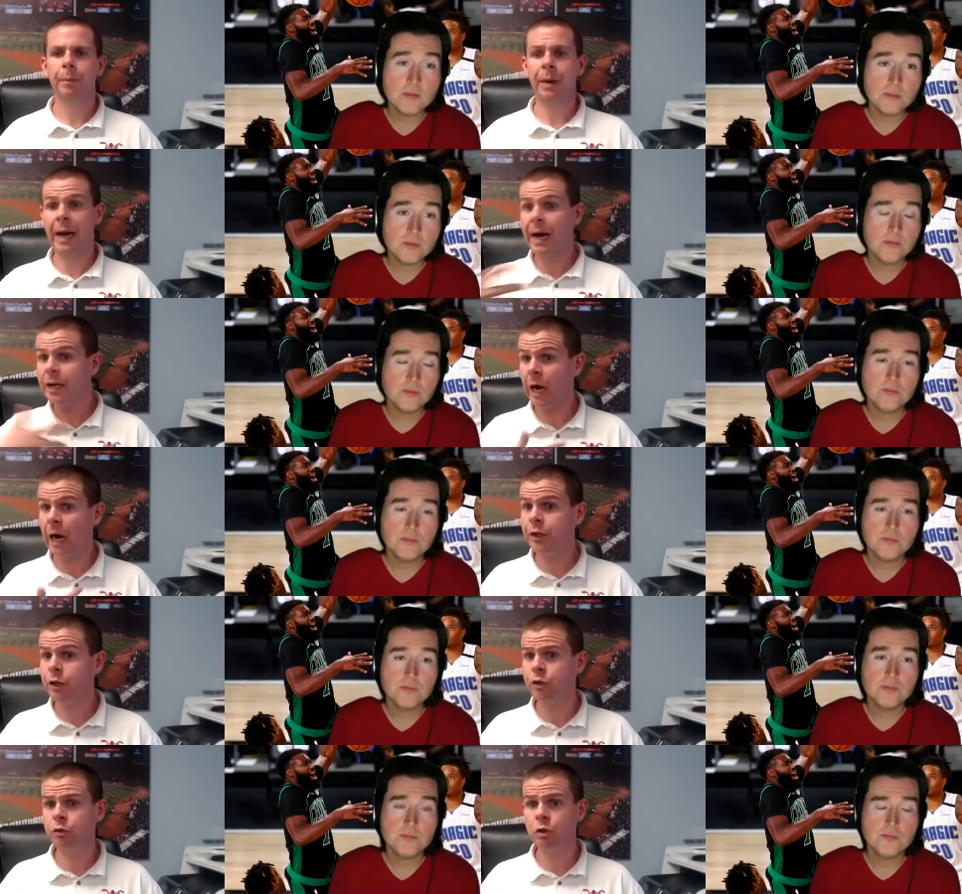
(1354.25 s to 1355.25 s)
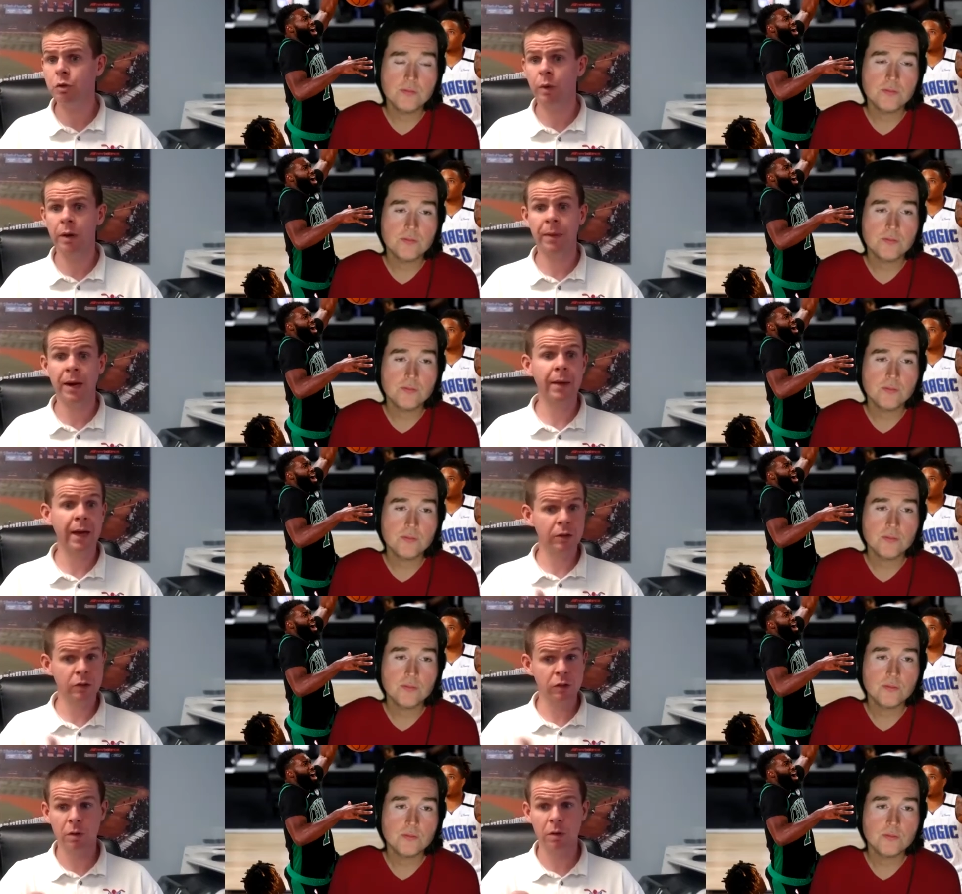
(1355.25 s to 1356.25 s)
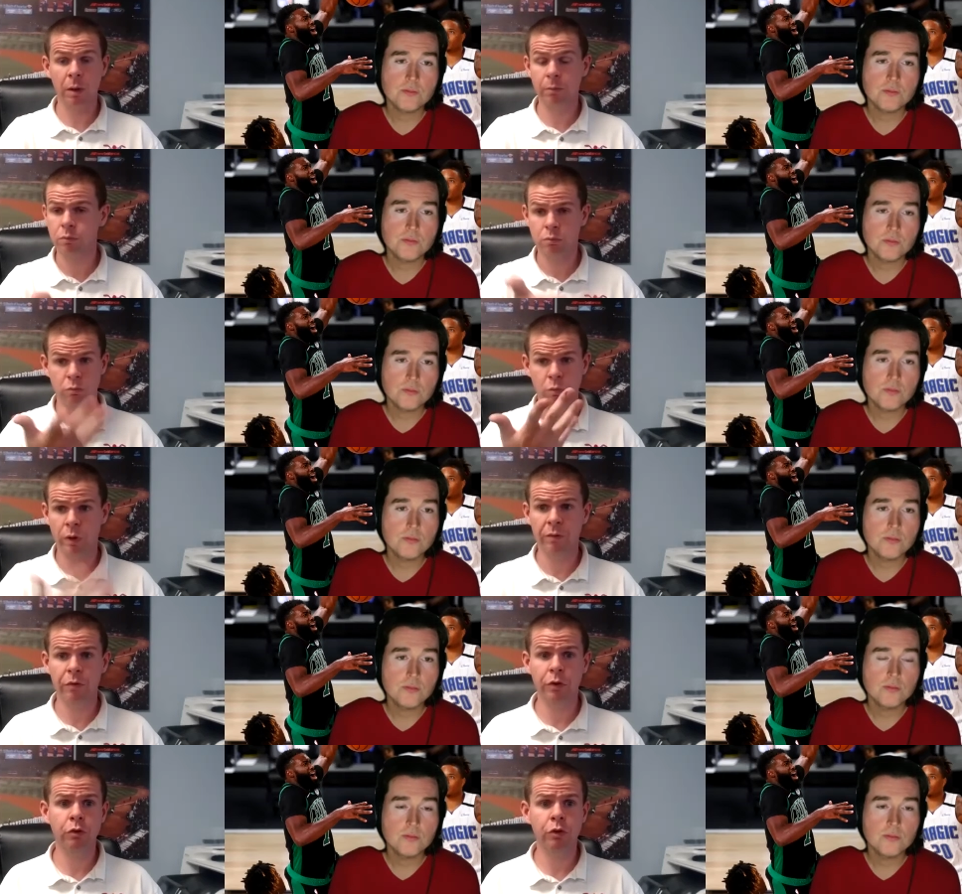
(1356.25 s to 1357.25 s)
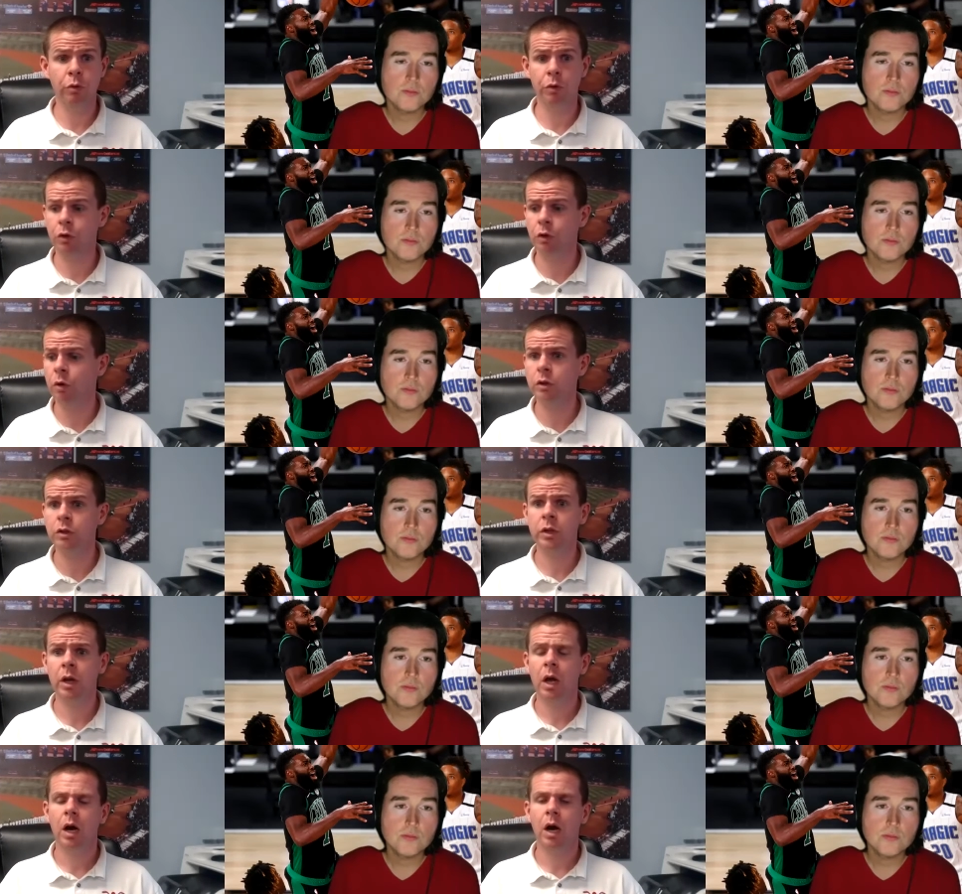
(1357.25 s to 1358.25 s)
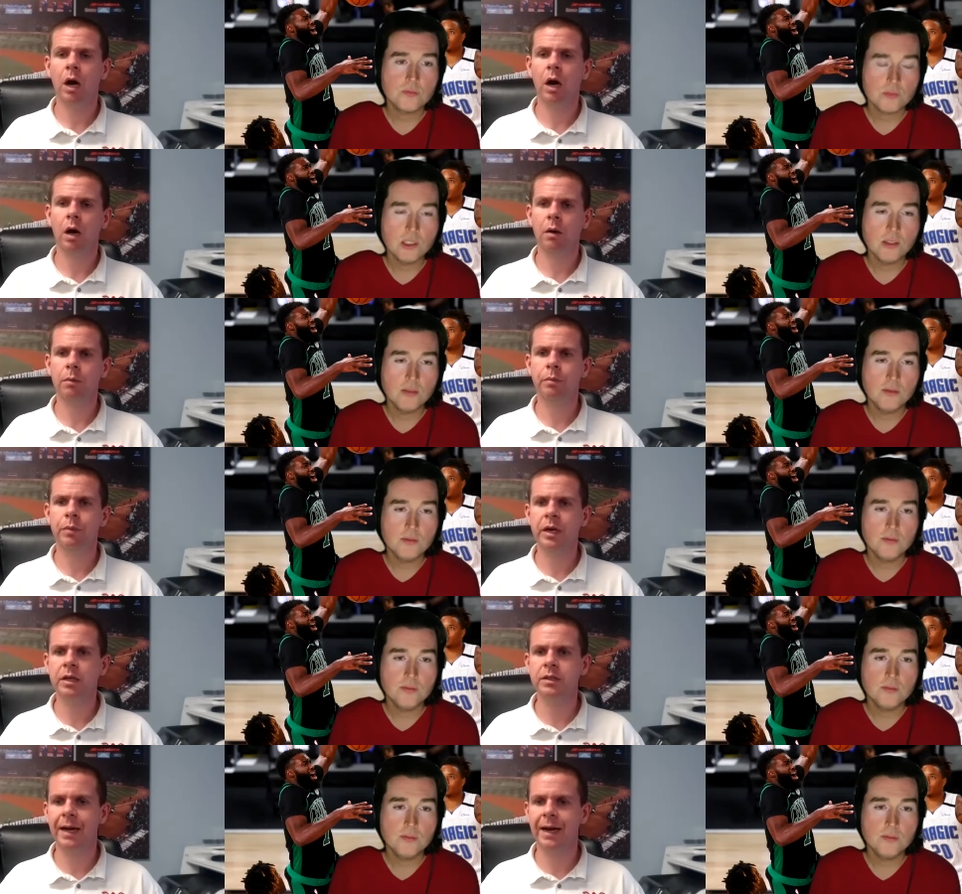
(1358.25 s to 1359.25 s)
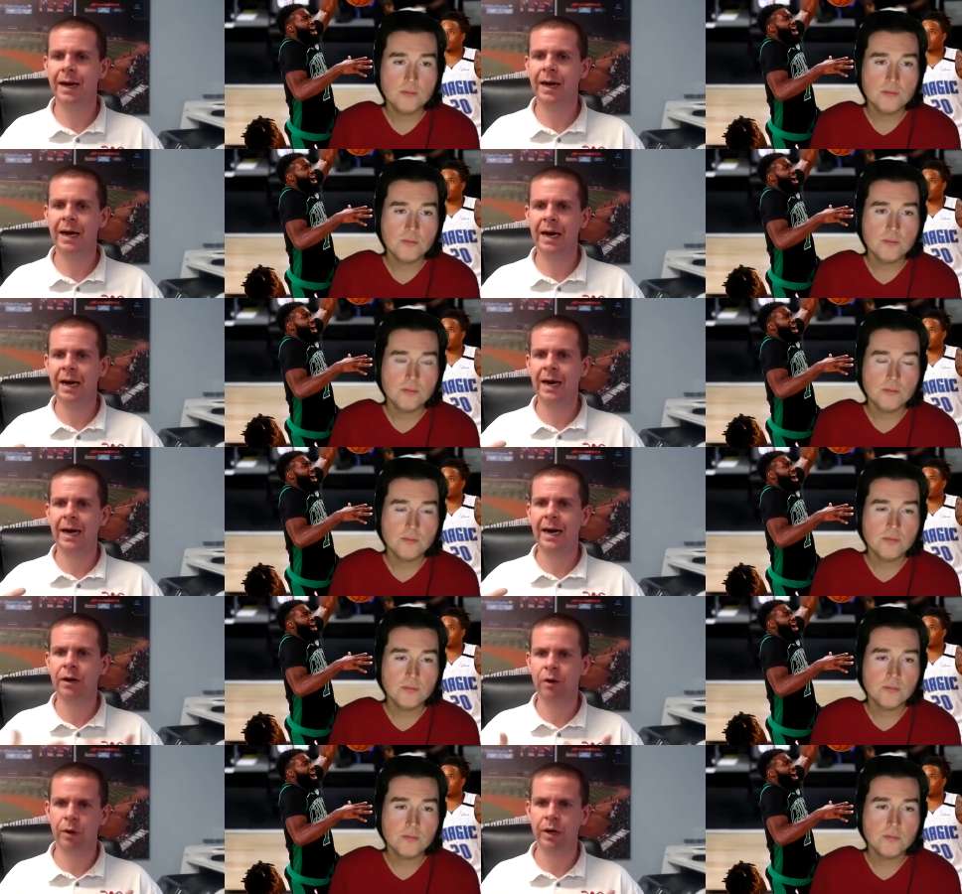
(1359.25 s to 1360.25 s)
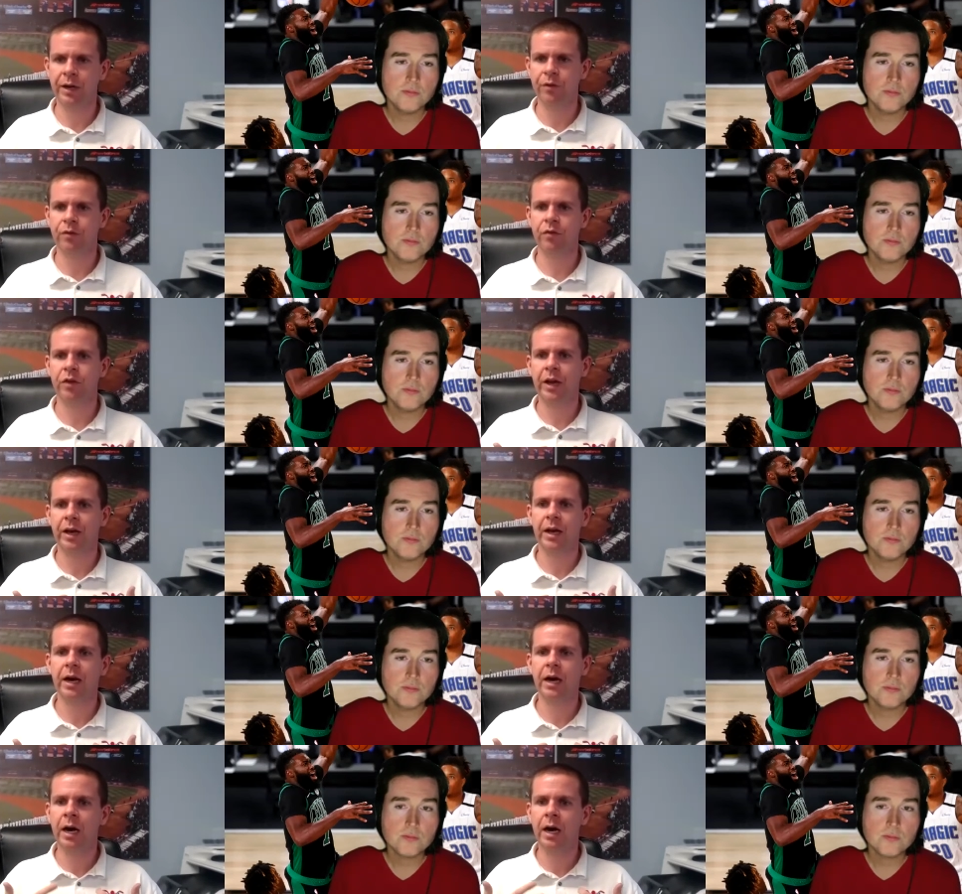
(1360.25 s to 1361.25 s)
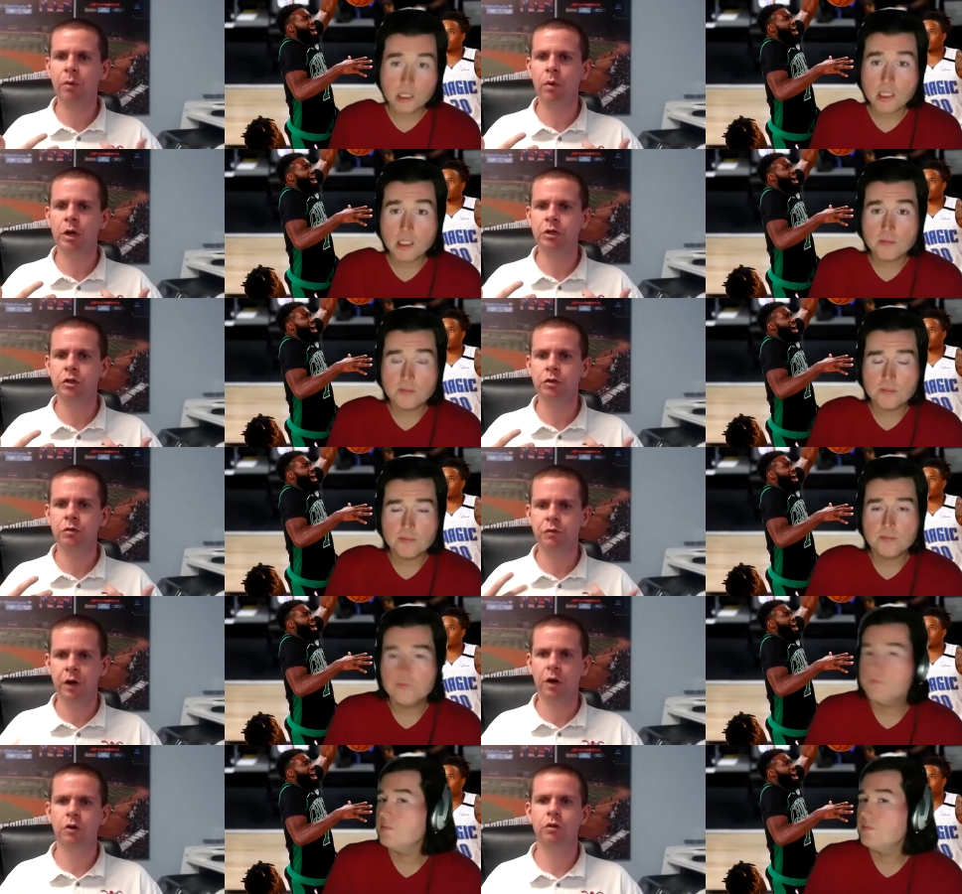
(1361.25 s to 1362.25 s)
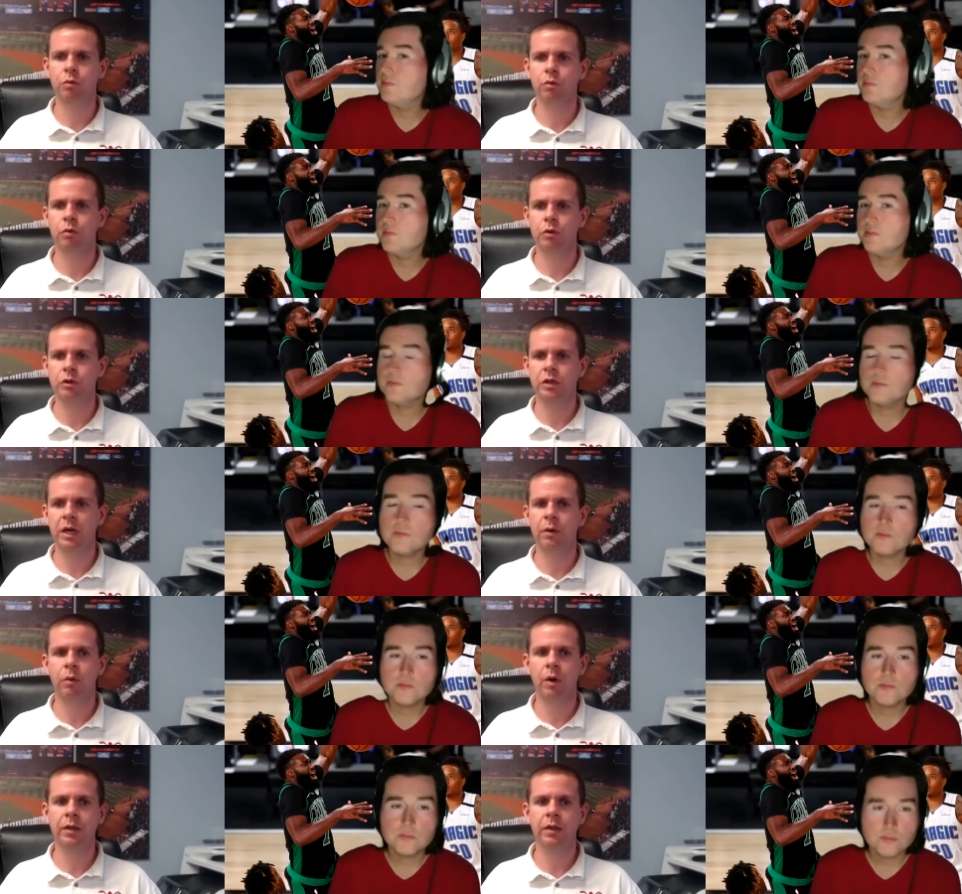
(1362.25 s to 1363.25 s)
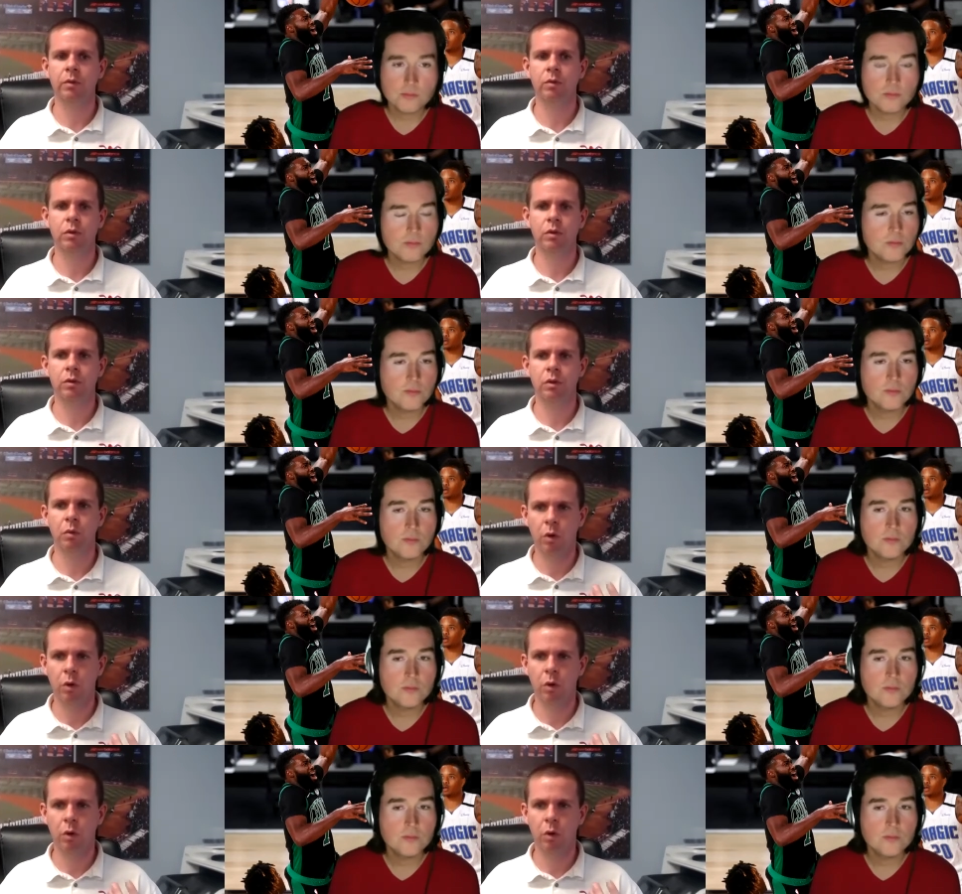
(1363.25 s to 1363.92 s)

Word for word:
Speaker 1: But I I choose to wear my mask, um, whatever you do with yours, hmm. um, yeah. because I don't want to get sick. I yeah. want to follow the rules. I want the